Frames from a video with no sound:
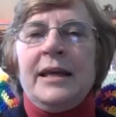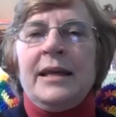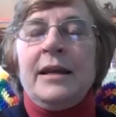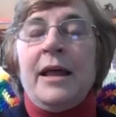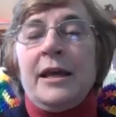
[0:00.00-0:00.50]

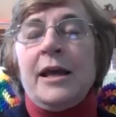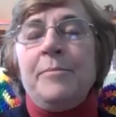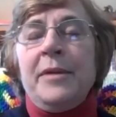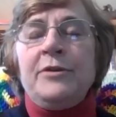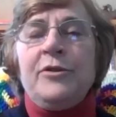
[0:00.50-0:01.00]
And like I
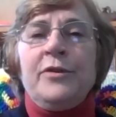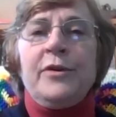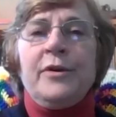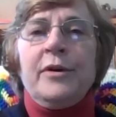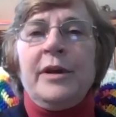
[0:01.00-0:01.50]
mentioned,
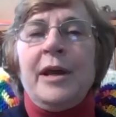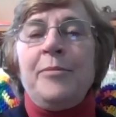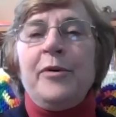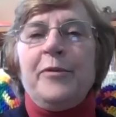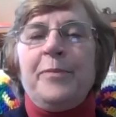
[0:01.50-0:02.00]
there are a
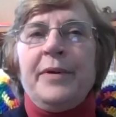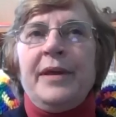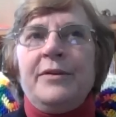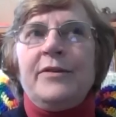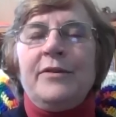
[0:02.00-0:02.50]
number of
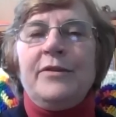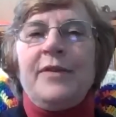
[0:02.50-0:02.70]
places